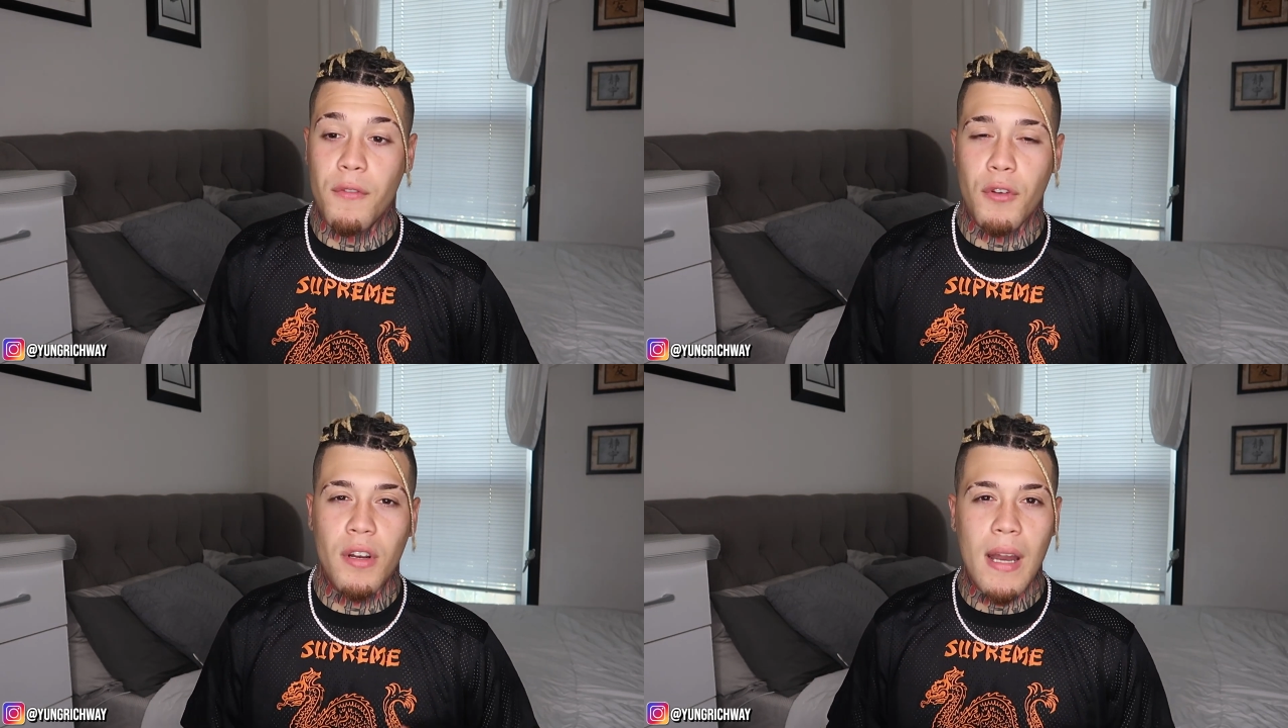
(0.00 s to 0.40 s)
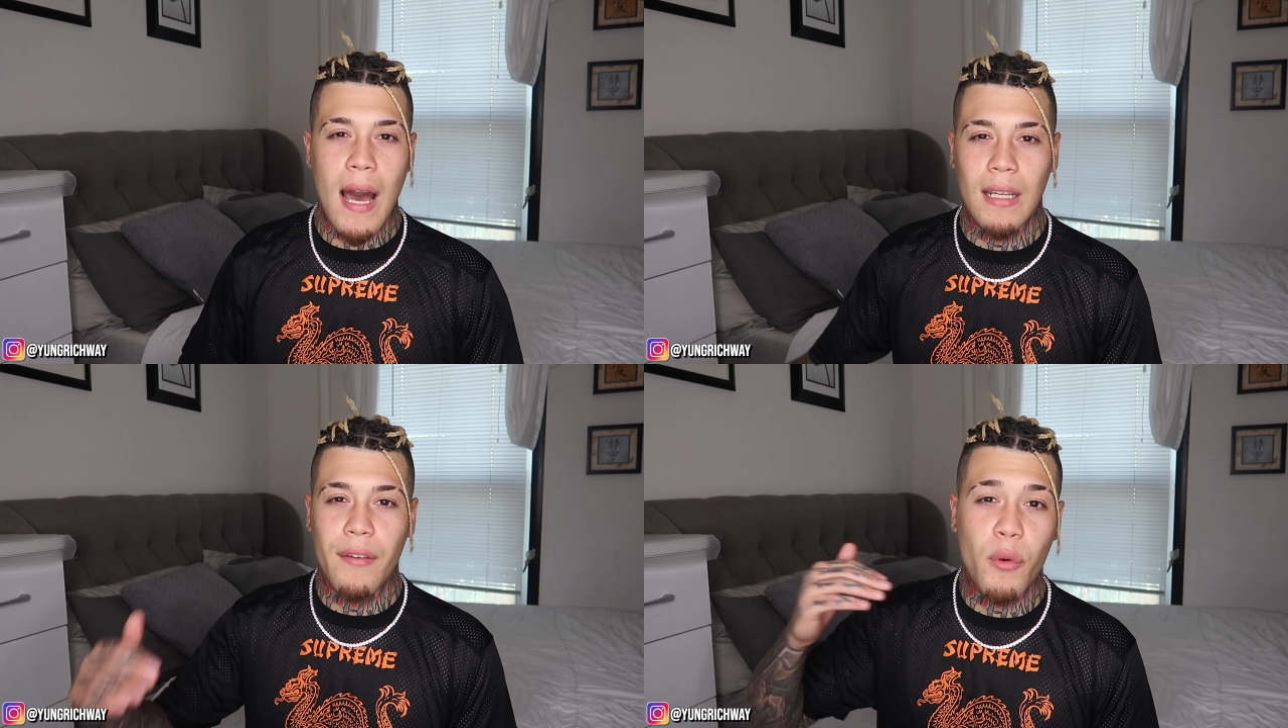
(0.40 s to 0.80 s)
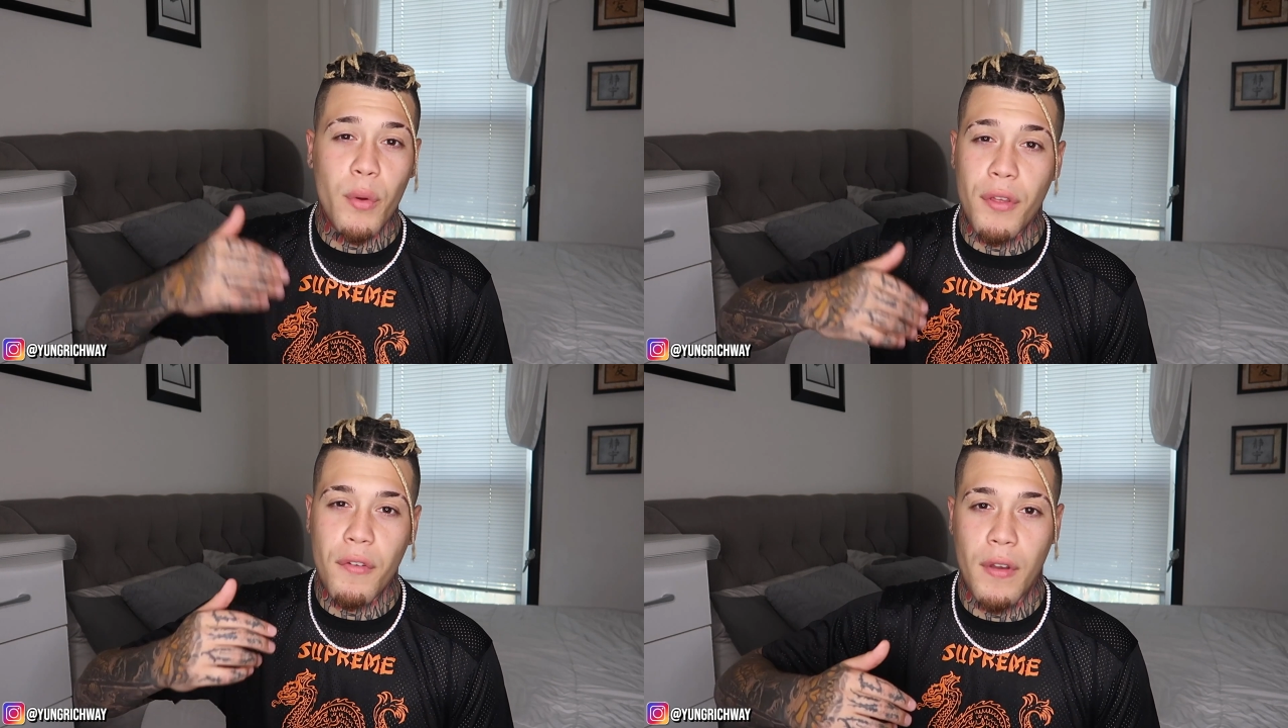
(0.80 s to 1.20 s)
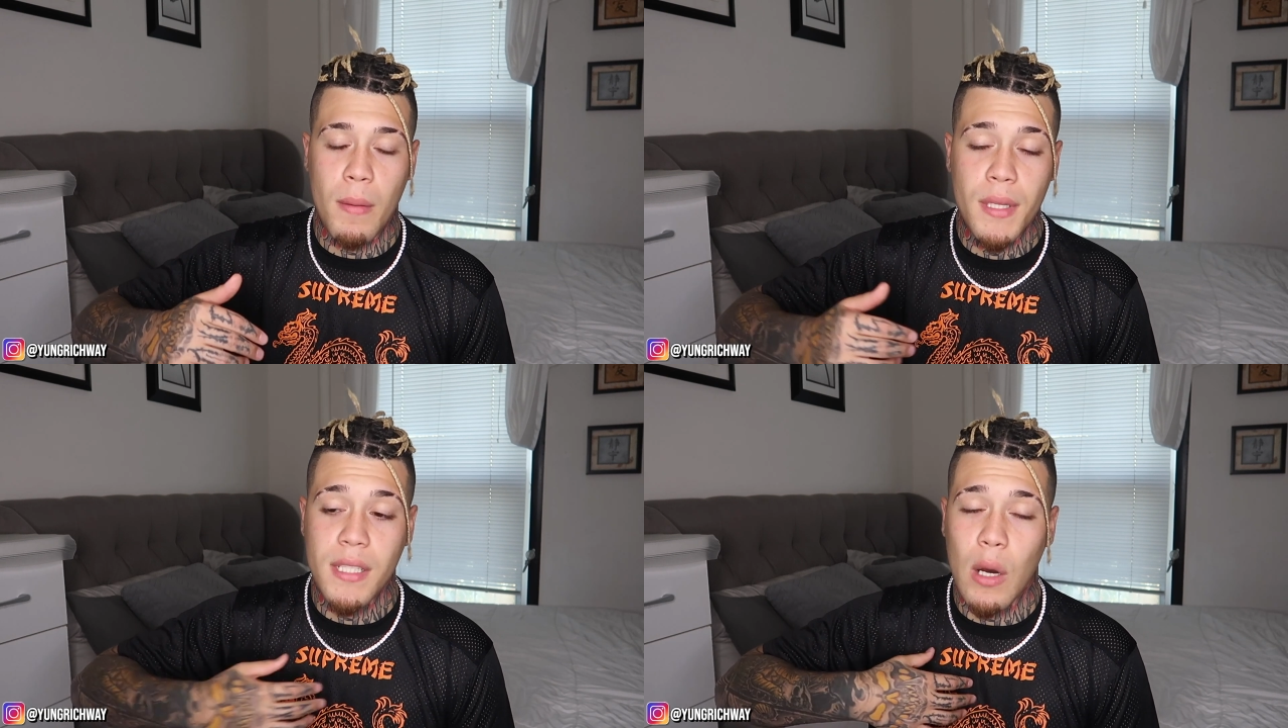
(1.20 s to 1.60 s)
If you're not living with your
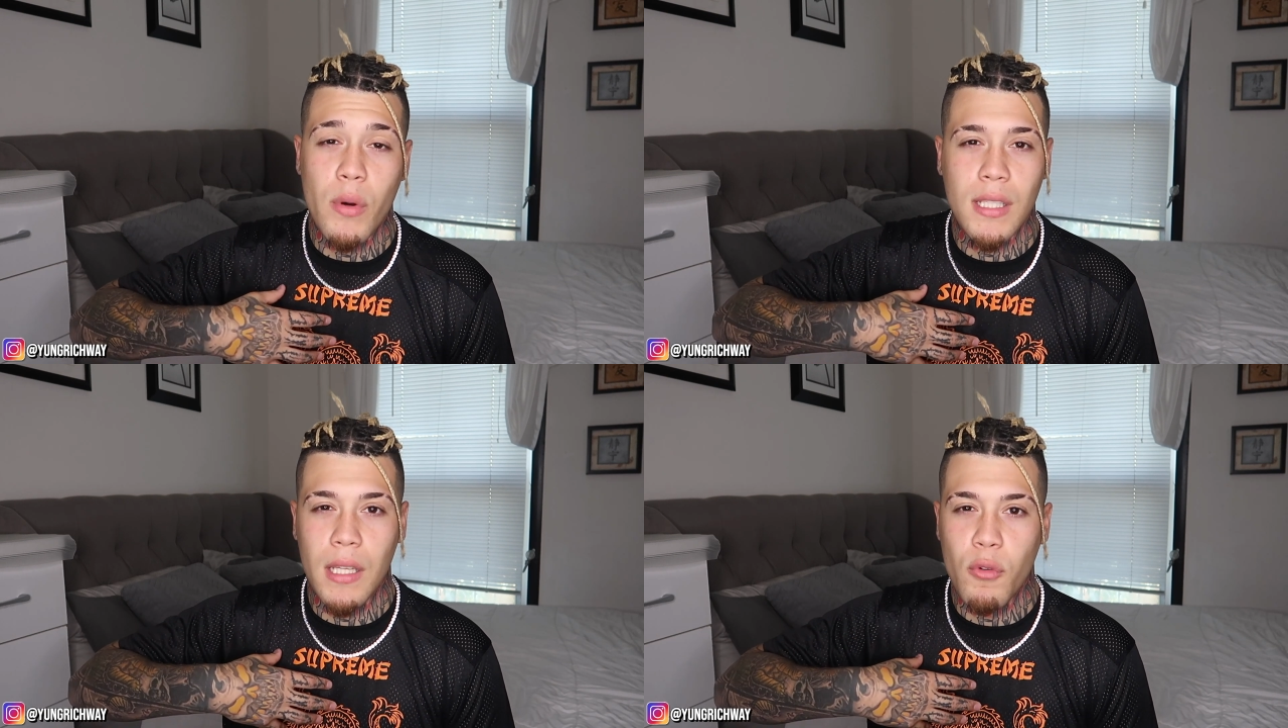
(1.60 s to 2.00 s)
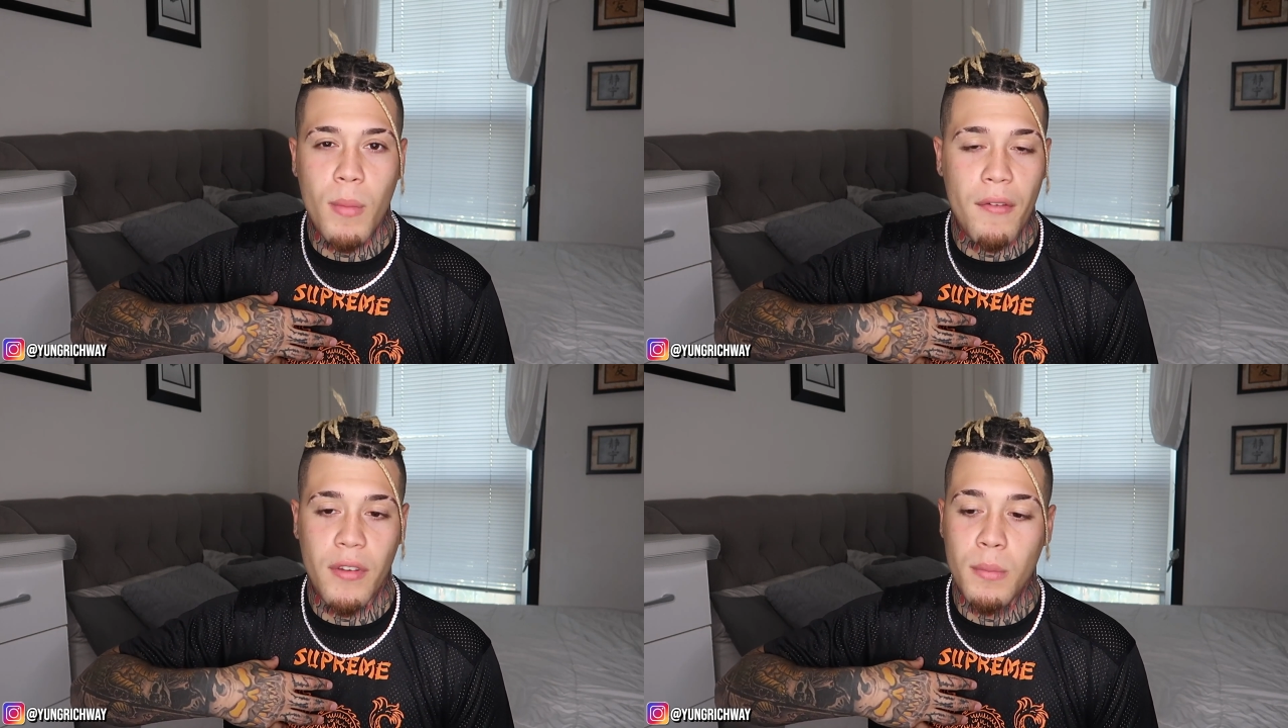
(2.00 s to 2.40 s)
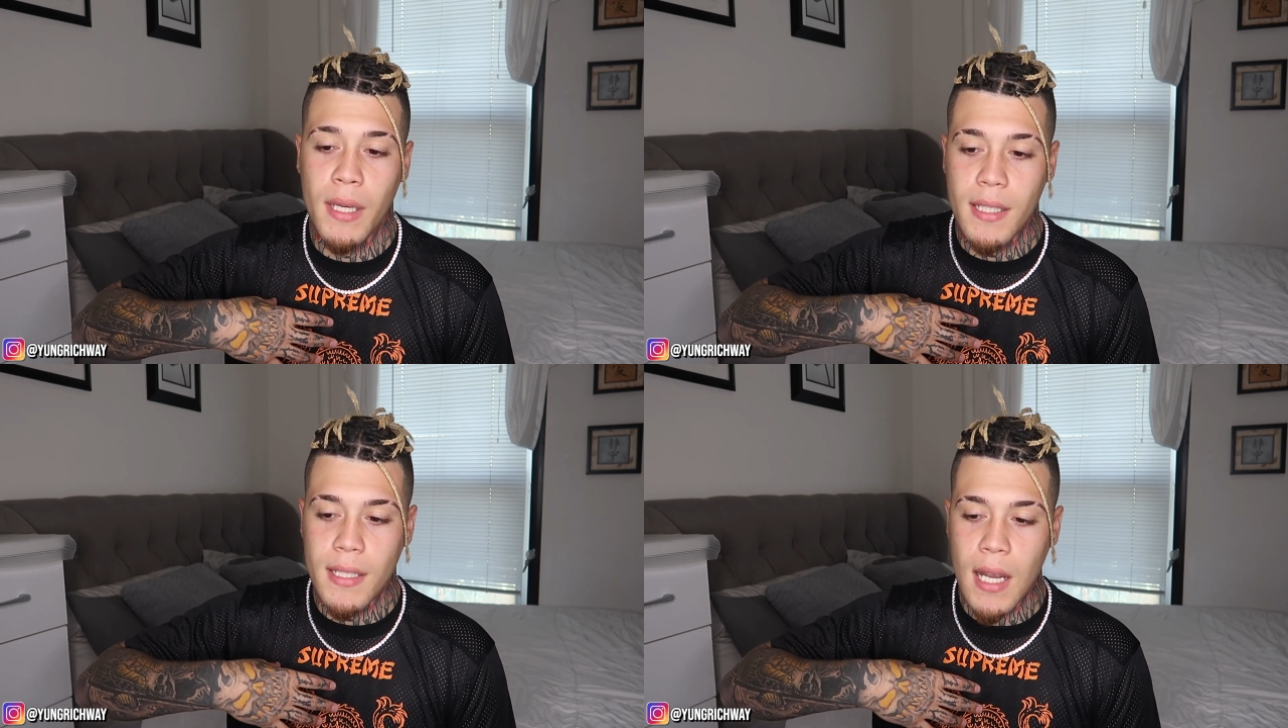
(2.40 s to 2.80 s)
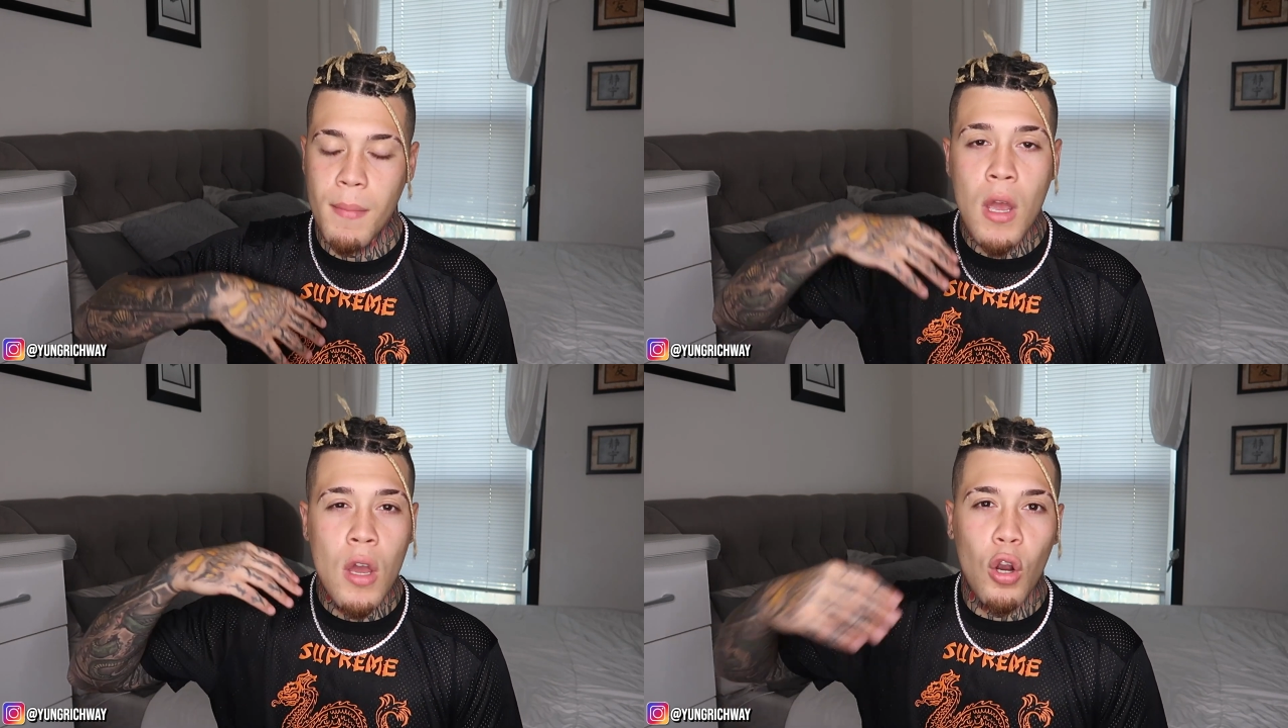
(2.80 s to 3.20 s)
family, because I wasn't living with my family at the
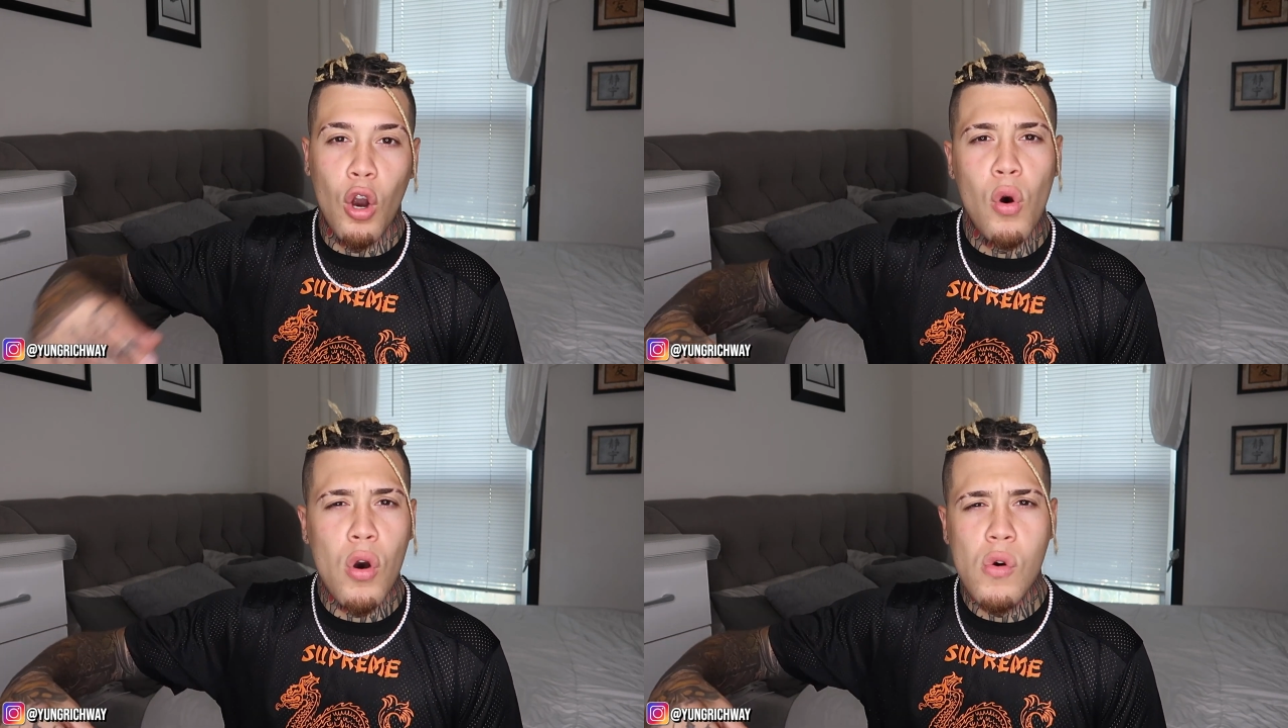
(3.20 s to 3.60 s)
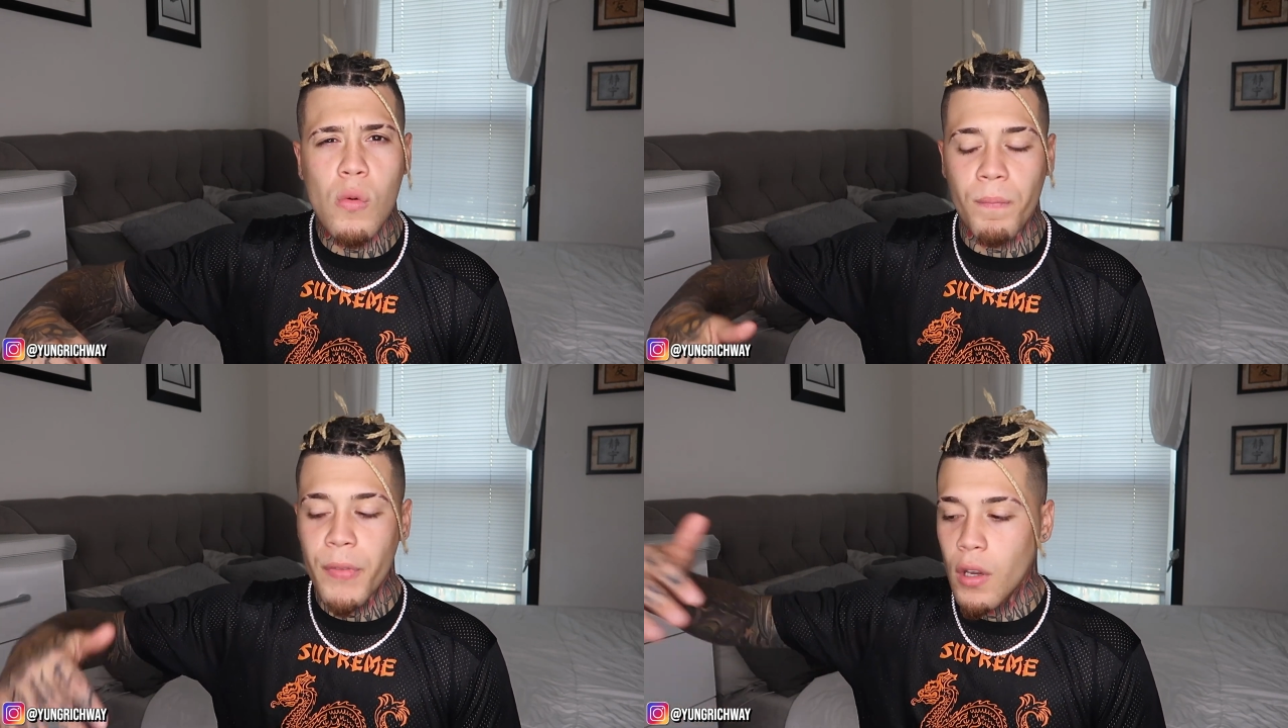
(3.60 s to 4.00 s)
time, go home,